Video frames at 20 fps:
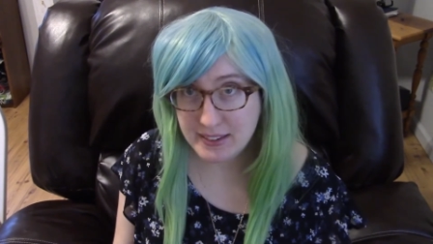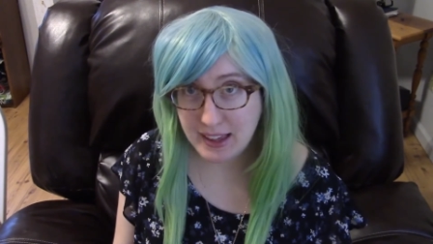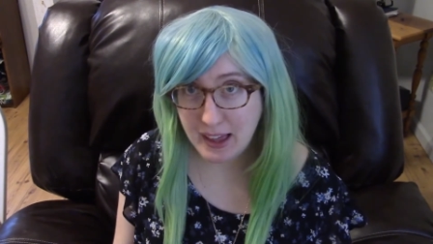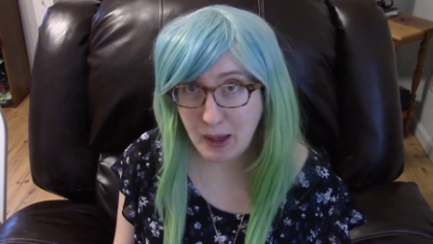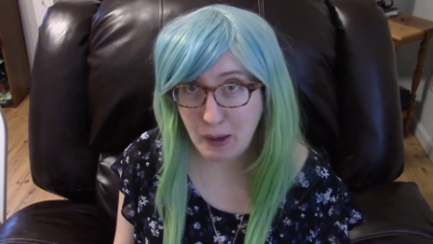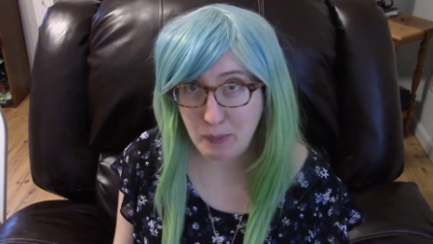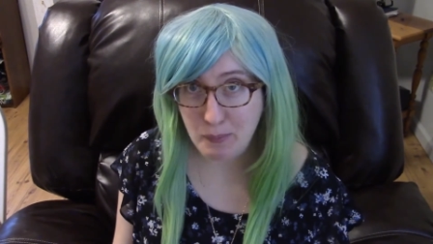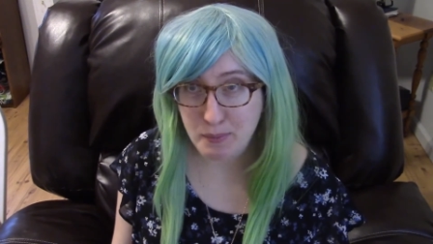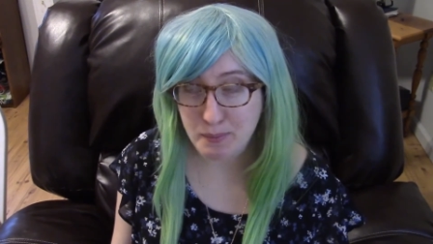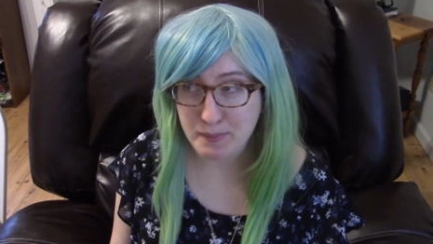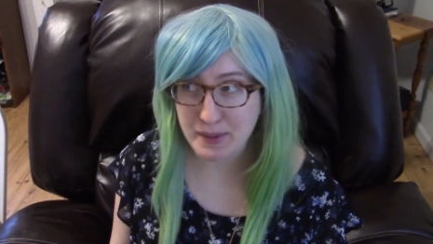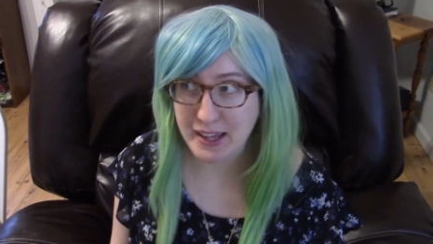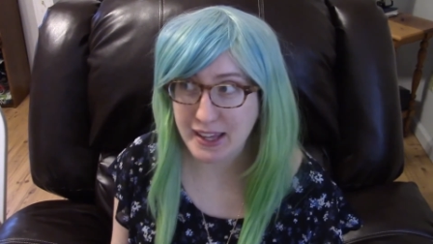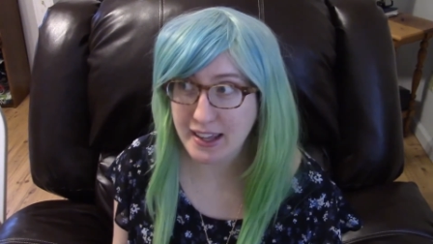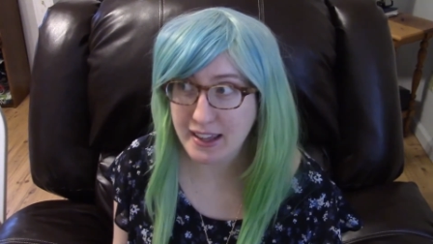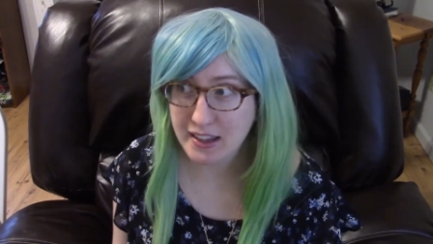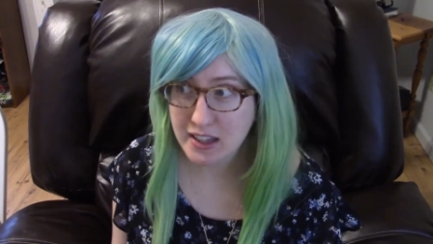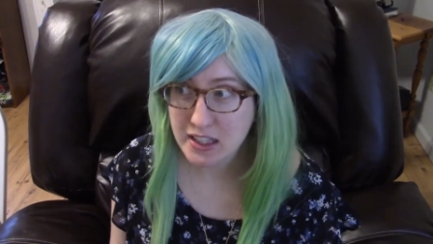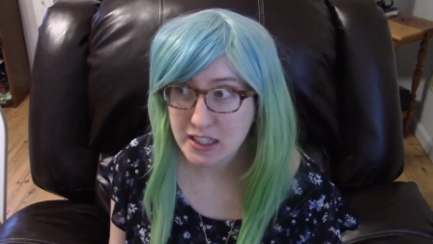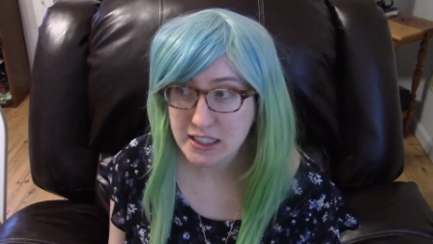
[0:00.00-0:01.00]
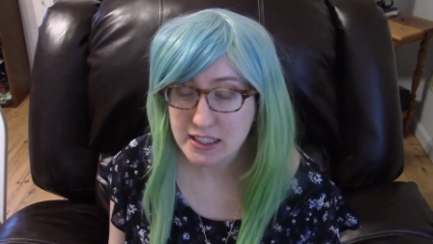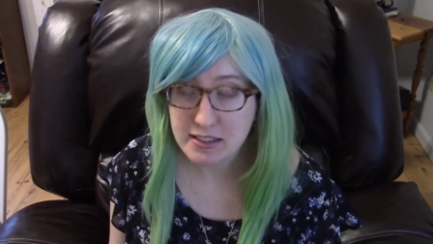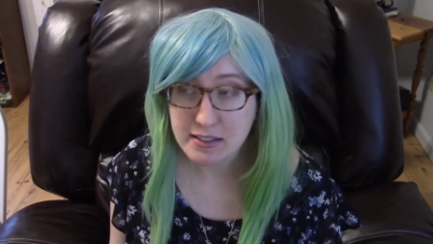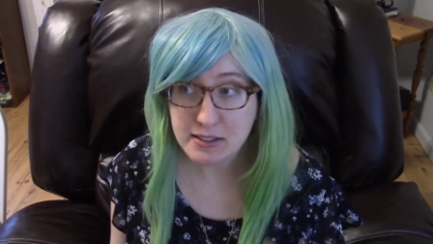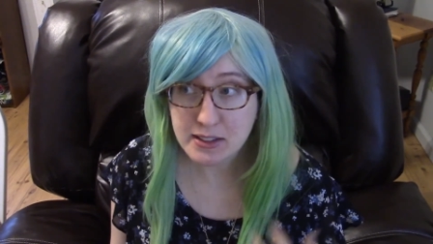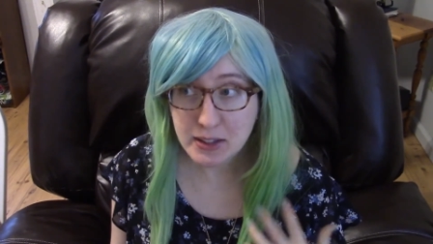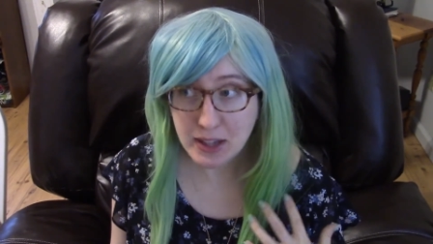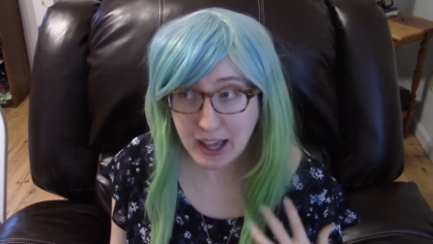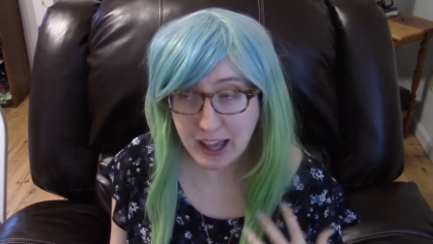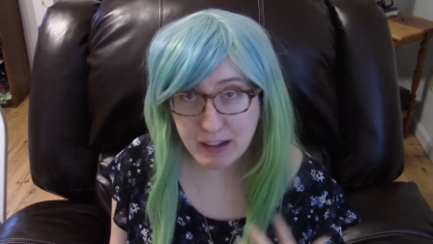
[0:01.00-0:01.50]
help me
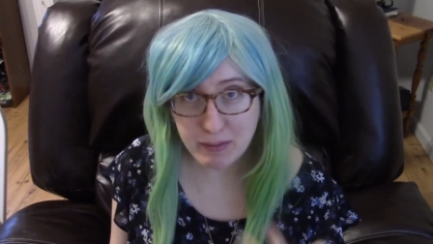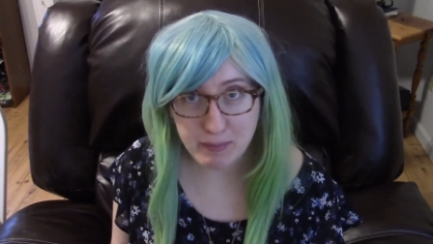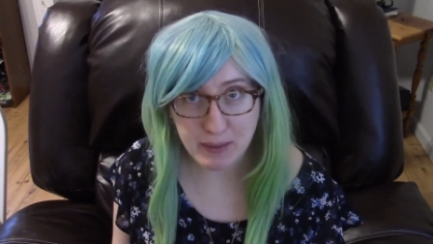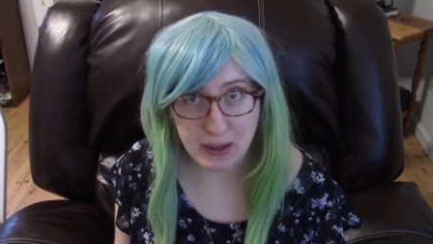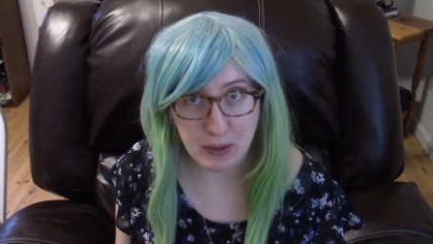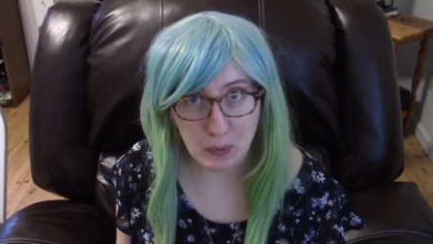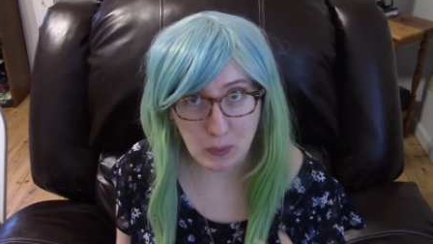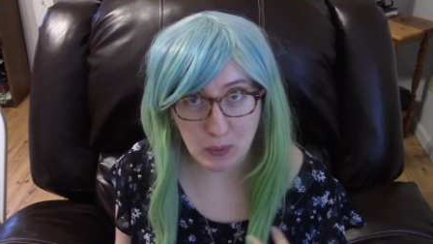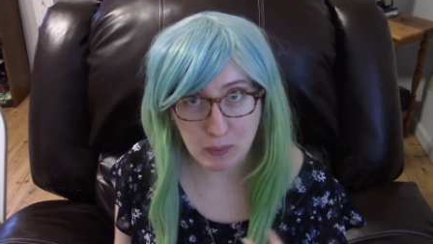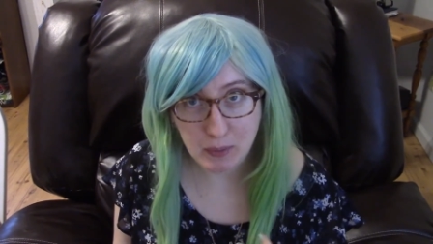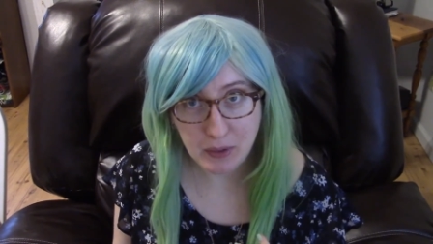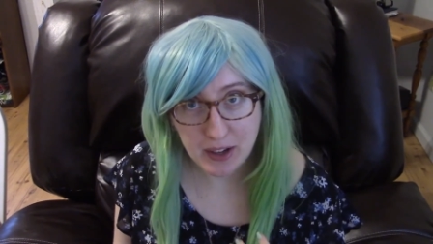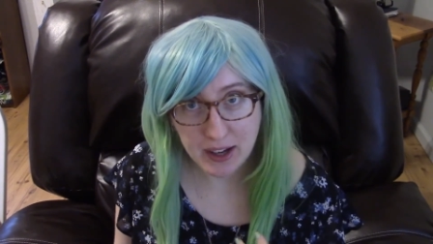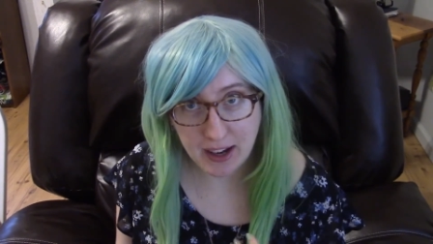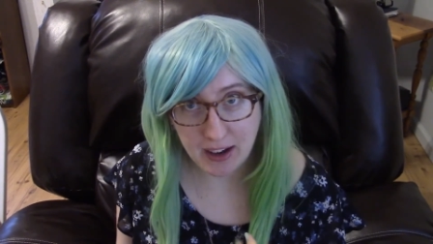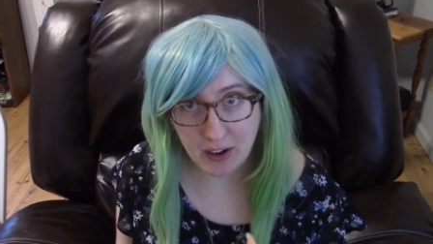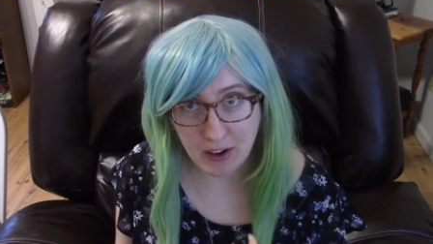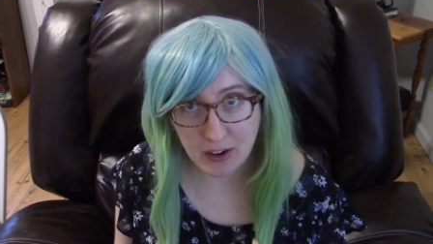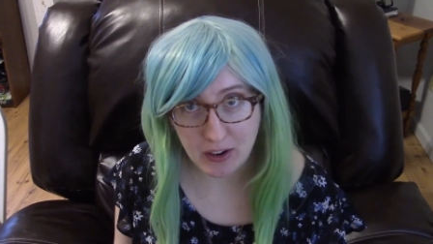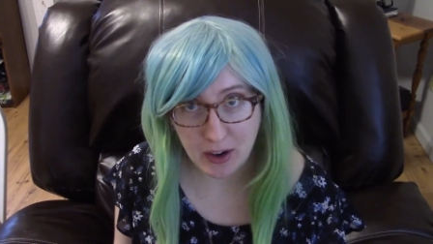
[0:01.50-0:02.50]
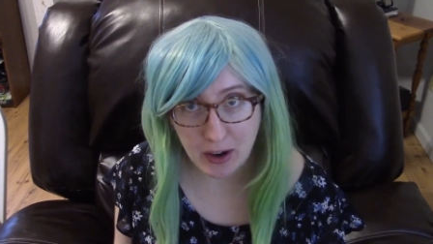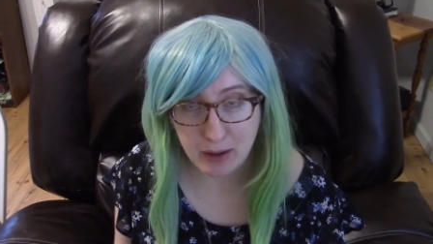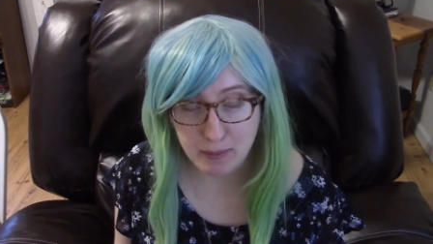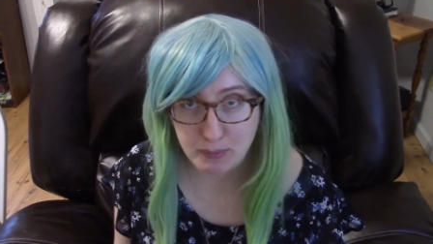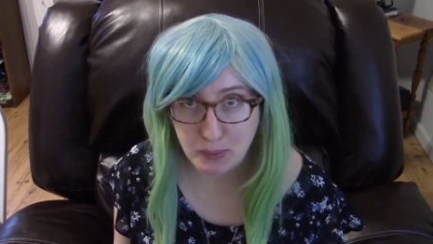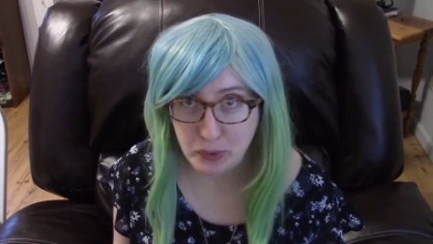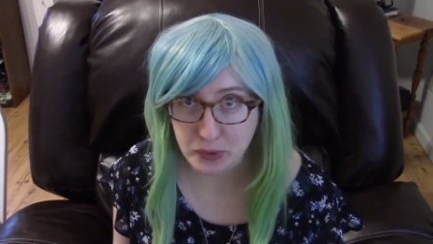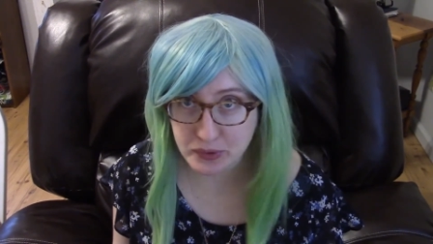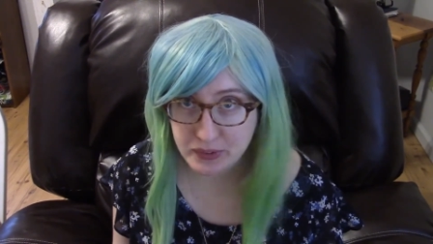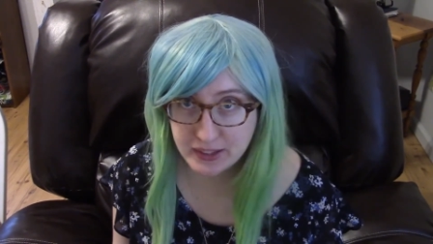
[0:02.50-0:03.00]
still have my normal hair on
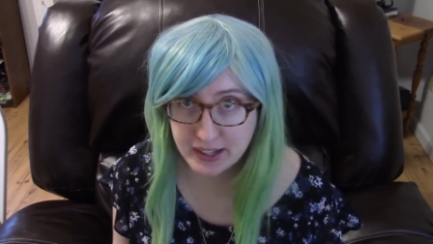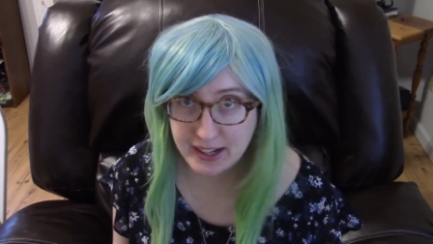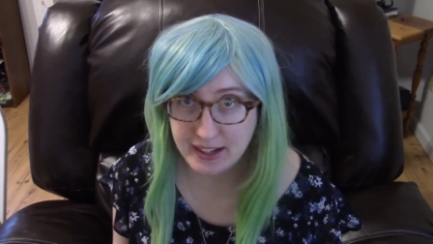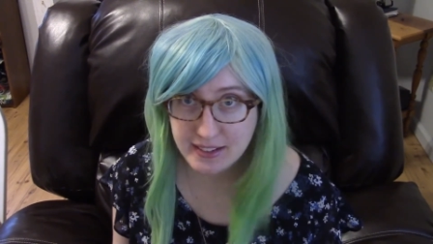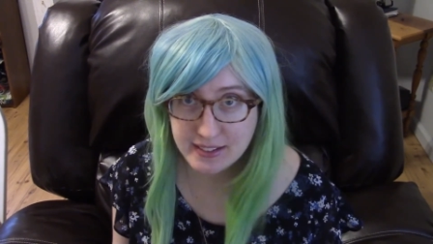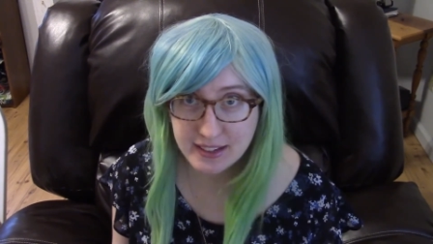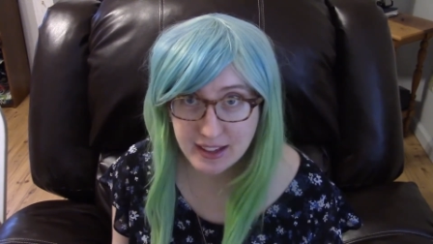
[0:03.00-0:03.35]
most days